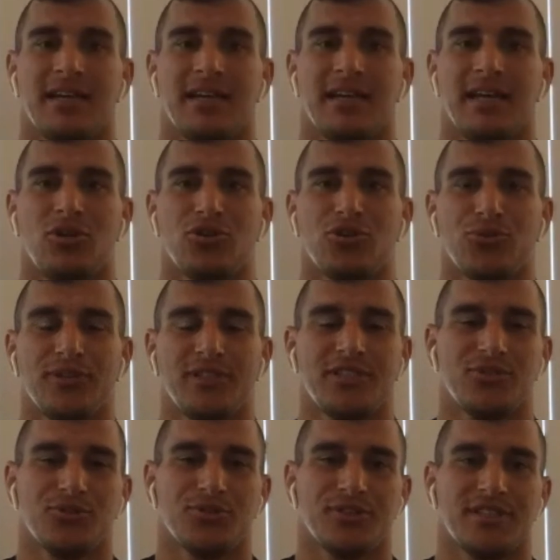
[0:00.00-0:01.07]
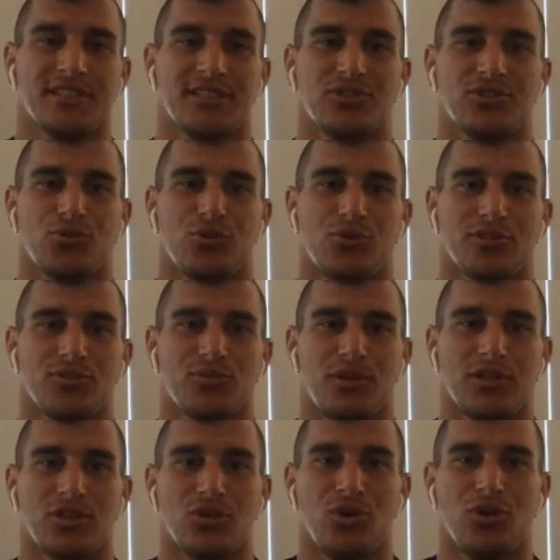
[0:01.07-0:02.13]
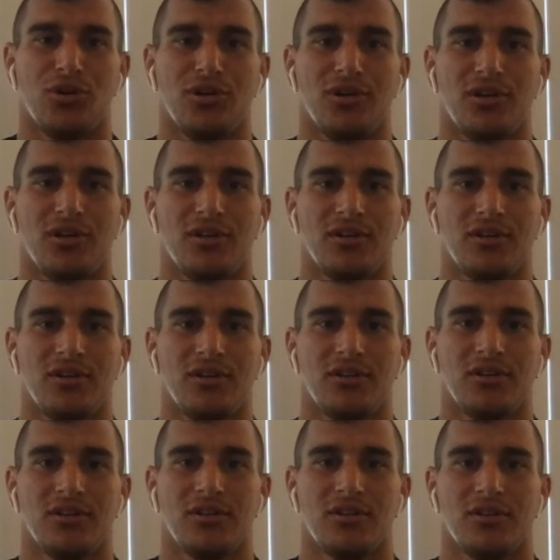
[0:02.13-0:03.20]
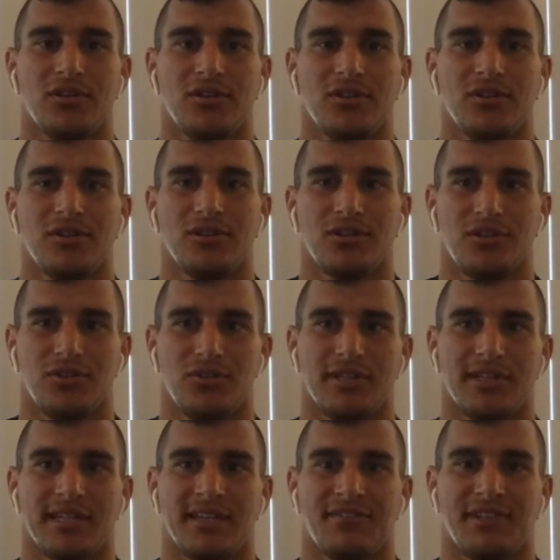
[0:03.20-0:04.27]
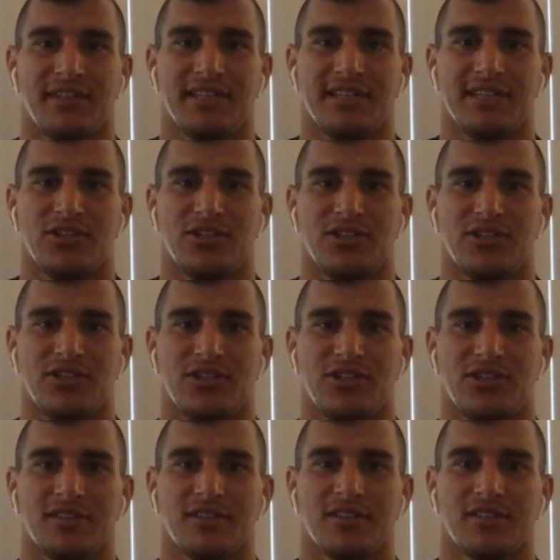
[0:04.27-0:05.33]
and all your resources towards one goal, you can have anything you want.